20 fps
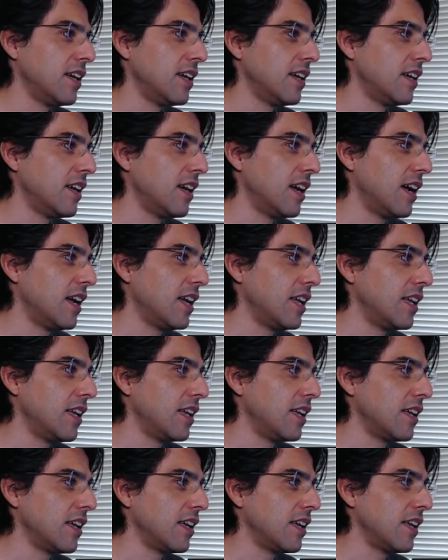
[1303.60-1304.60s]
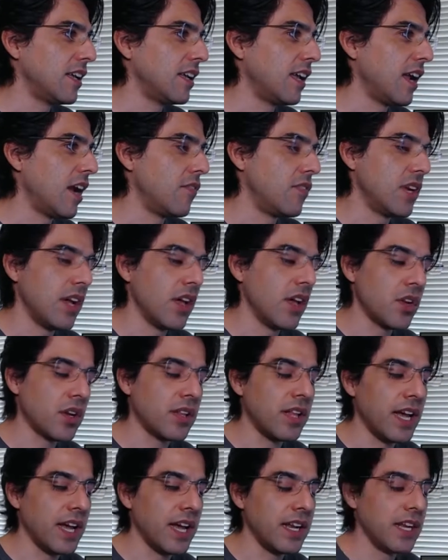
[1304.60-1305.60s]
I every other
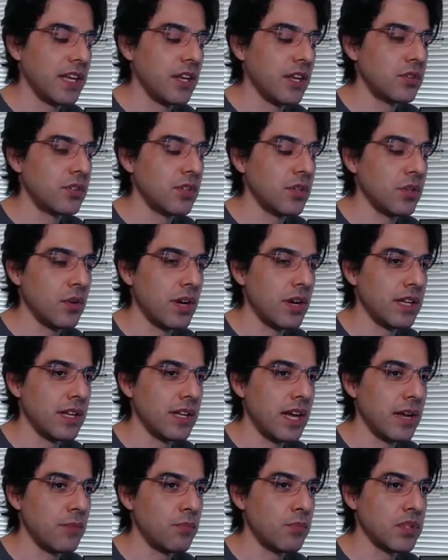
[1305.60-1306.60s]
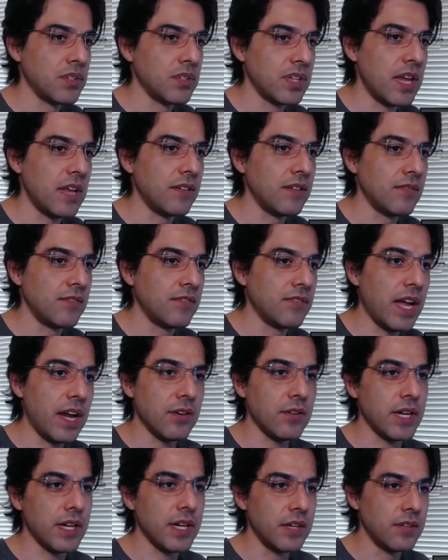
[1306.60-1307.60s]
client I go to, I I present flat
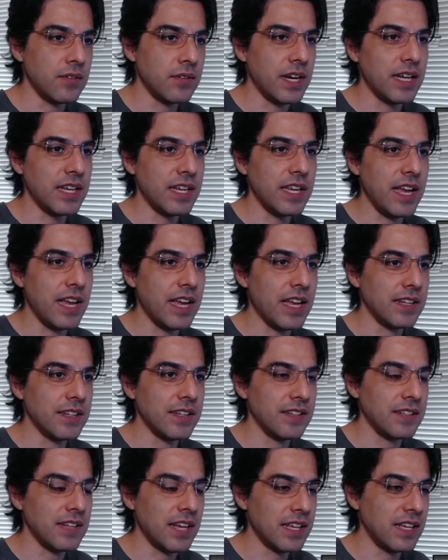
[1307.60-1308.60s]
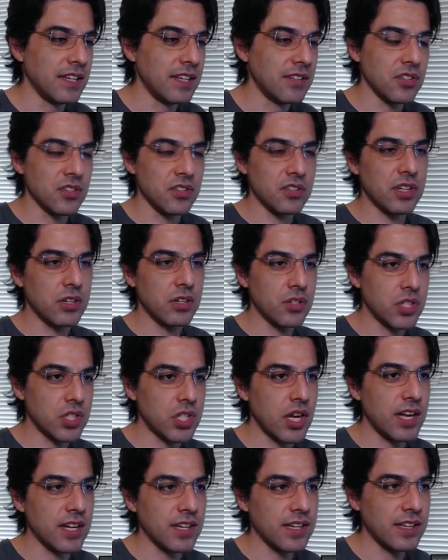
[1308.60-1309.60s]
rate right, and I get the sticker
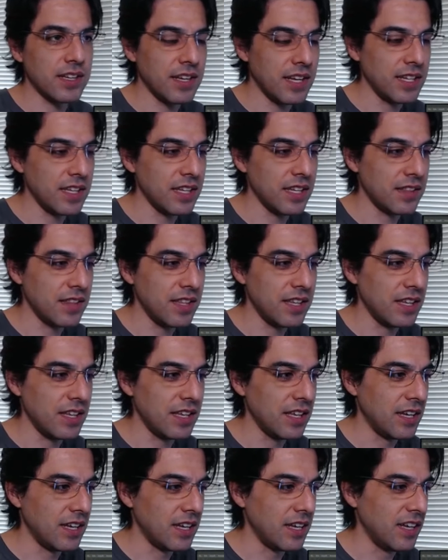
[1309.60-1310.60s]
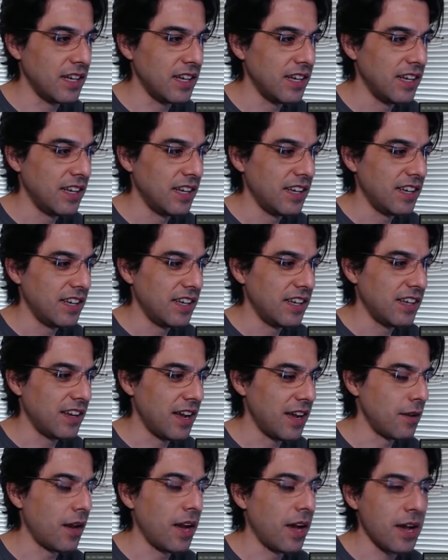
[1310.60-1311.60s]
shock. I get the uh,
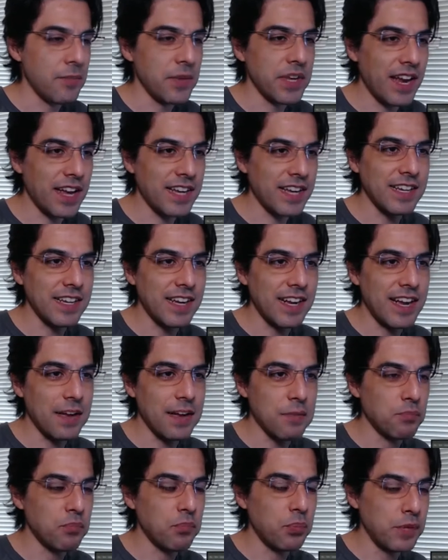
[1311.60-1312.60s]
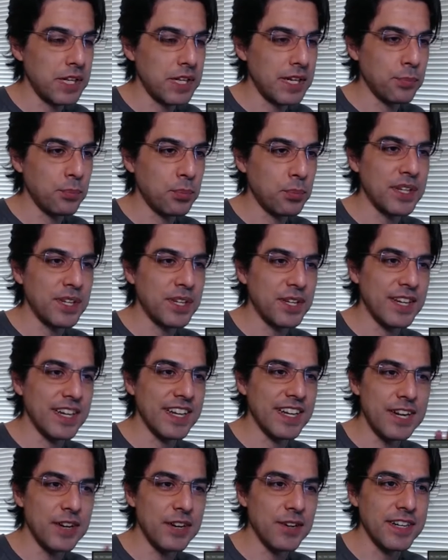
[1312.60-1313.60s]
I, I mean, I, I'm getting pretty good at
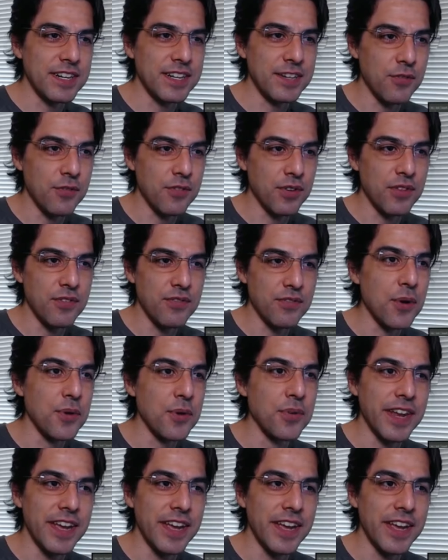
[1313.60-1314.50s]
hearing it over the phone now,